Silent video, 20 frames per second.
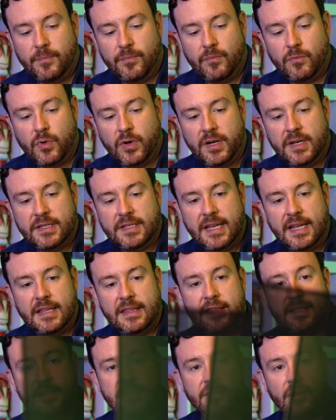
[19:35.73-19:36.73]
We're going to take
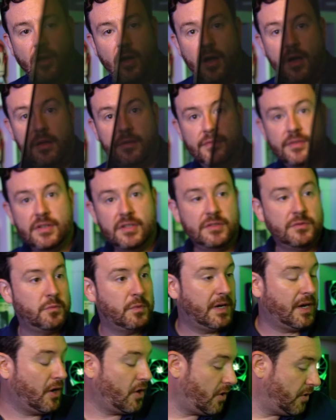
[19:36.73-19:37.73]
this off because
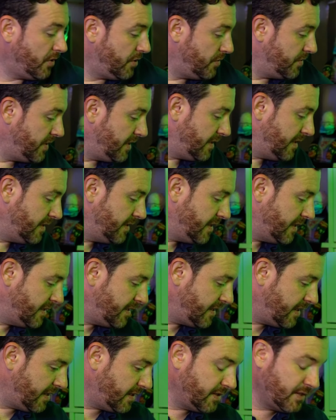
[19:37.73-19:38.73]
we are using this as
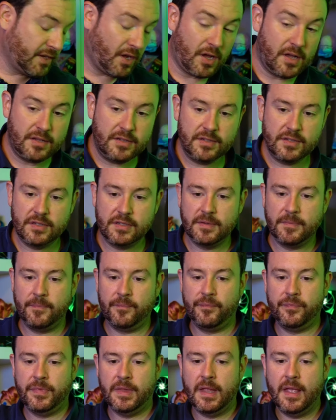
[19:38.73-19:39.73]
an exhaust.
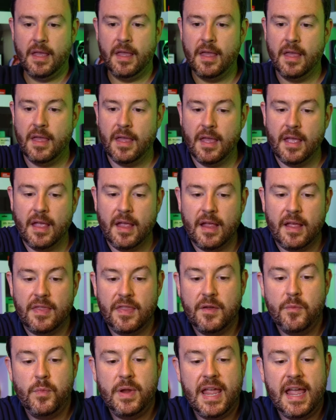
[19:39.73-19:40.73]
And
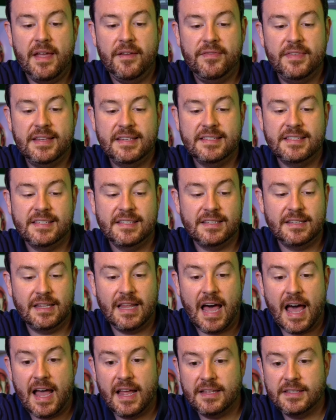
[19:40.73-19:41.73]
then we have these
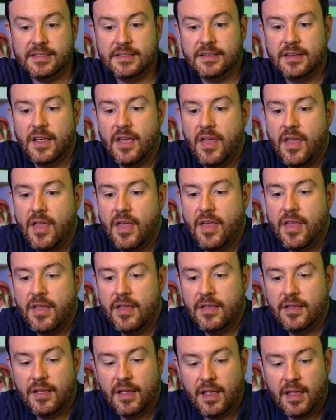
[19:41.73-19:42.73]
slots.
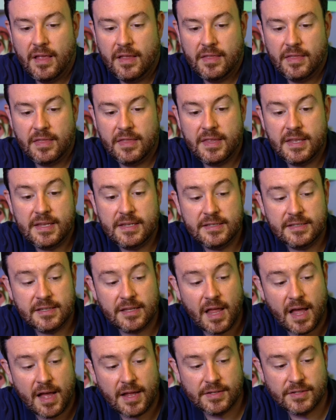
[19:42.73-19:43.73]
These
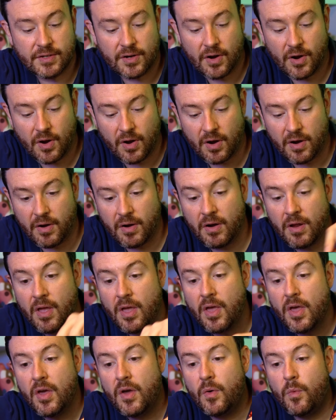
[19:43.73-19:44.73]
slots are
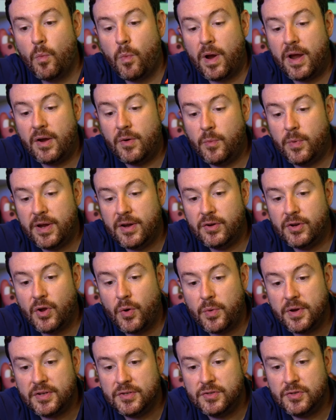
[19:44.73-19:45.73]
where we are
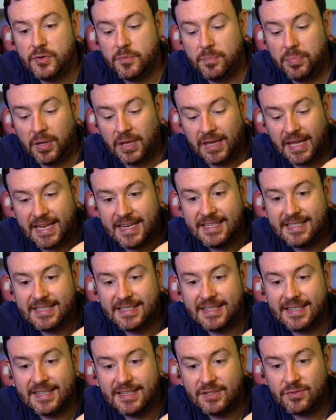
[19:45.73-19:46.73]
going to place
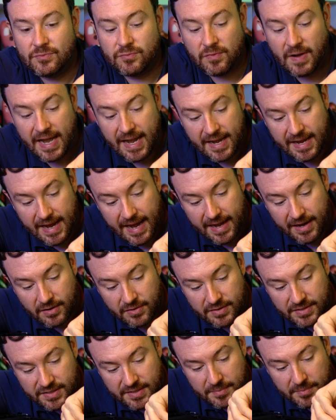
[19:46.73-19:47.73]
this radiator
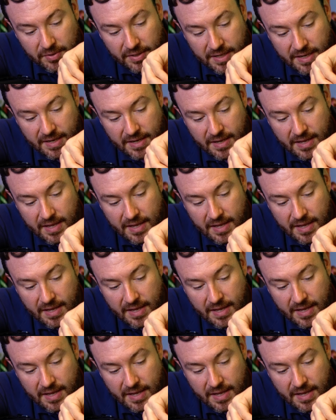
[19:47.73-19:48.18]
assembly.